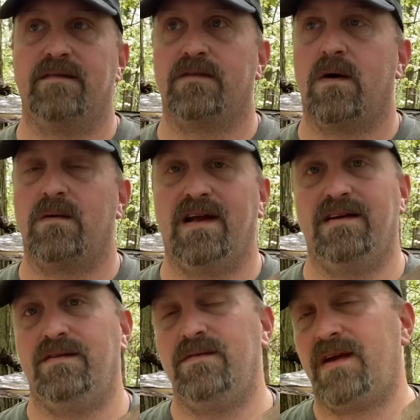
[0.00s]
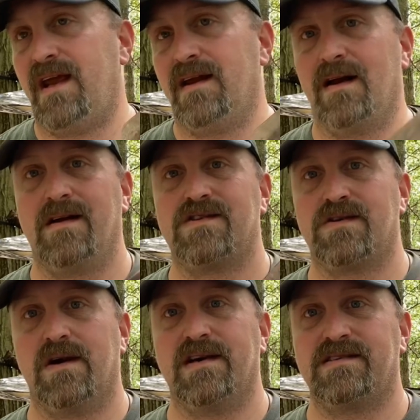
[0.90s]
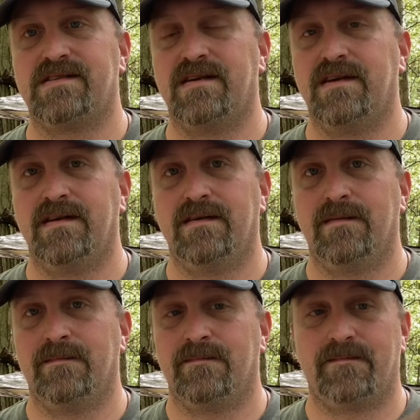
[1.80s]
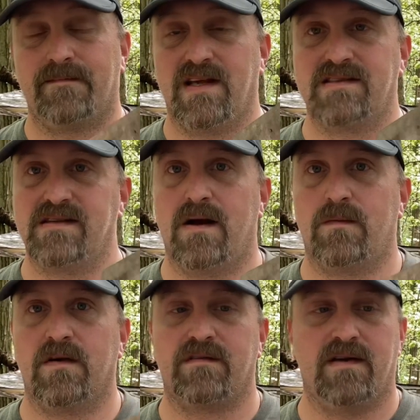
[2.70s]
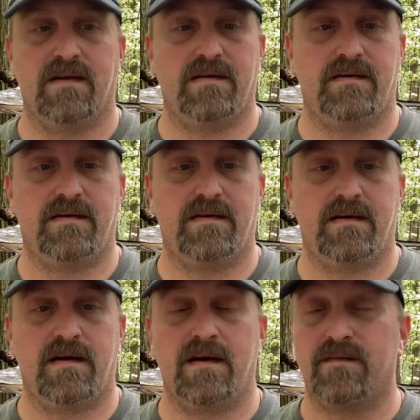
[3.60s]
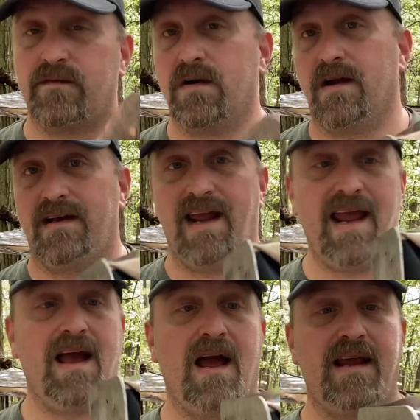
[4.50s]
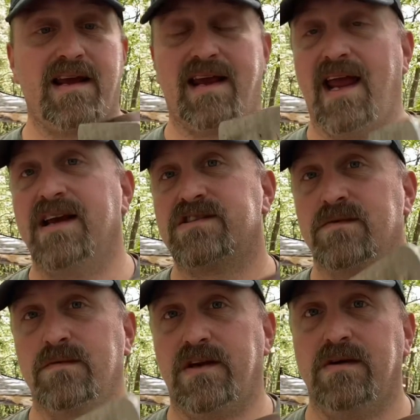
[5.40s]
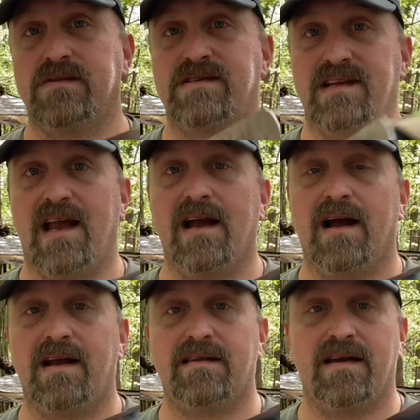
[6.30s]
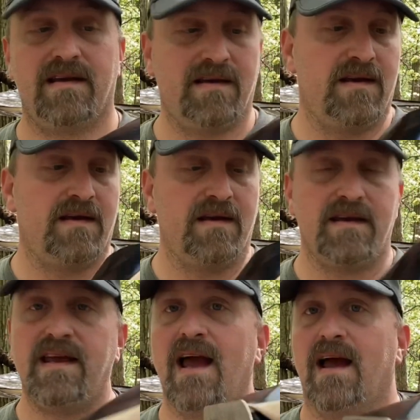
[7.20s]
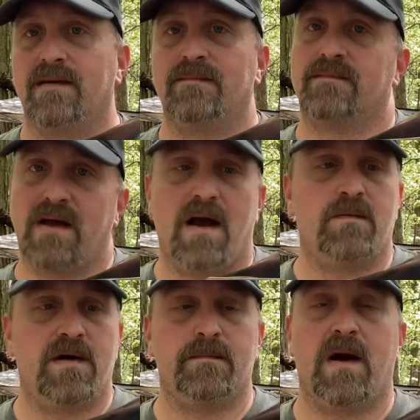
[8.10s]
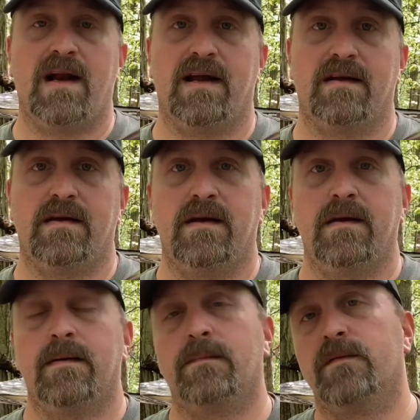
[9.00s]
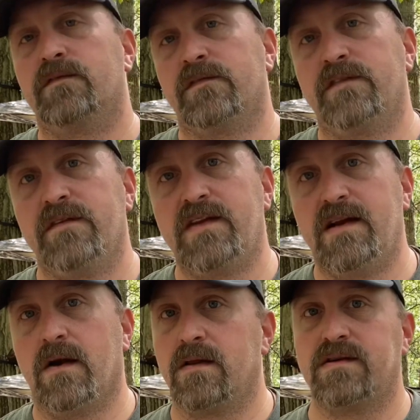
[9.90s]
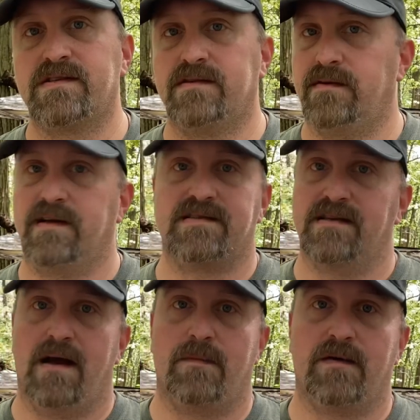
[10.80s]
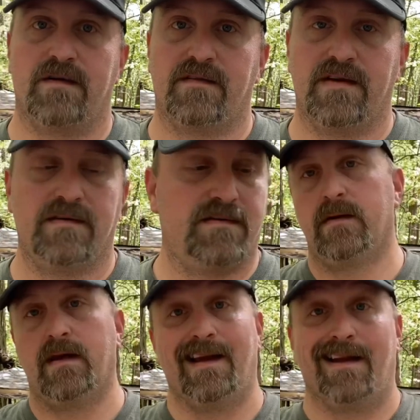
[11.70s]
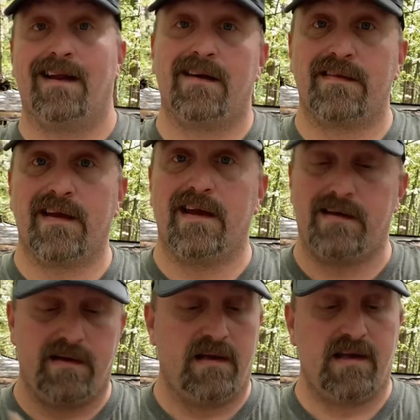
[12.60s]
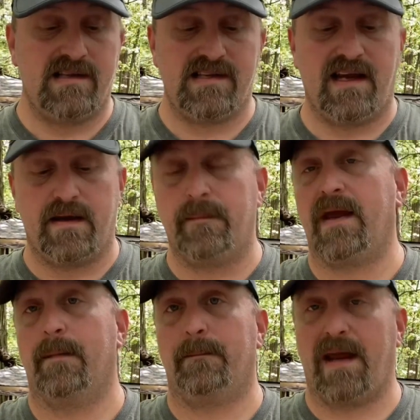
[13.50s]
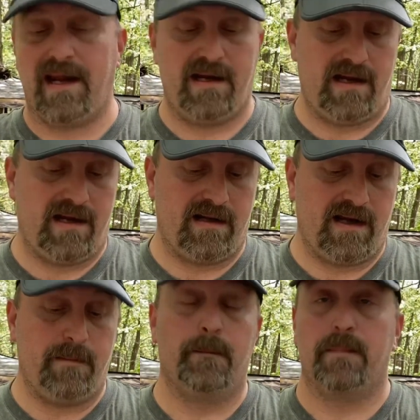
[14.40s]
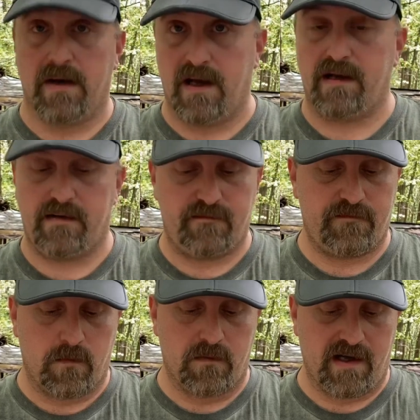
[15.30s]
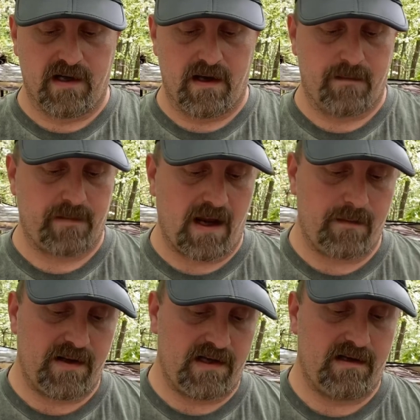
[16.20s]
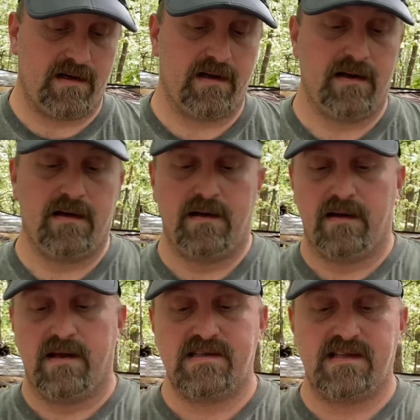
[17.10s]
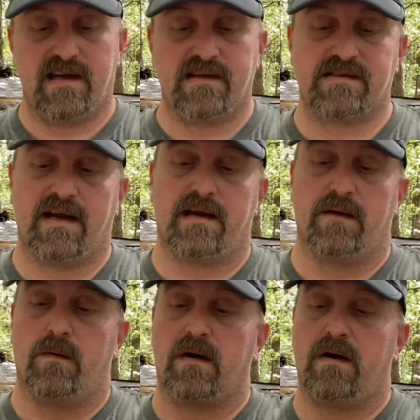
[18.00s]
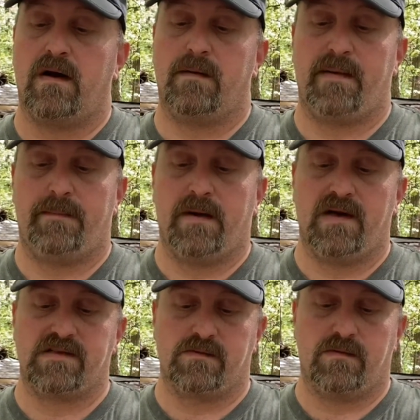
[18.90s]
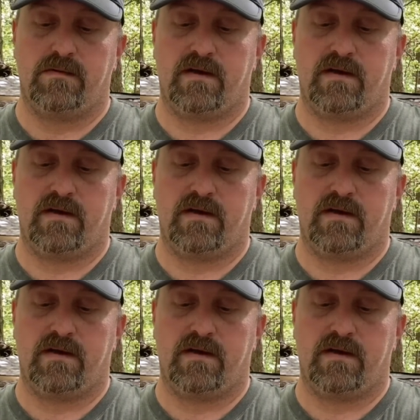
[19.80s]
long and you cannot trust, it's not worth it. For a day hike, occasional use day hike thing, yeah, I wouldn't mind it. But for $50, it's not worth it. Another thing, this thing can be a pain in the butt folding up. I mean, this thing is like an origami puzzle